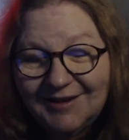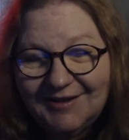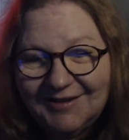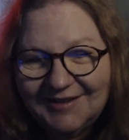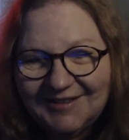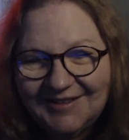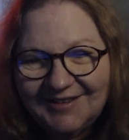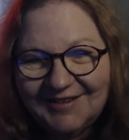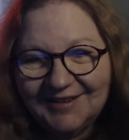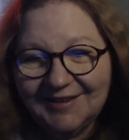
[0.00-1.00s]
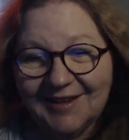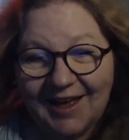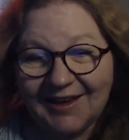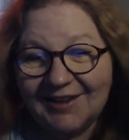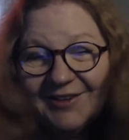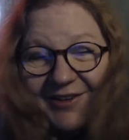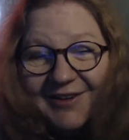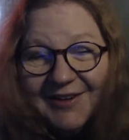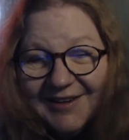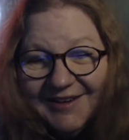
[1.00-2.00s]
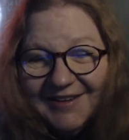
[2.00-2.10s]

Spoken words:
I can cook.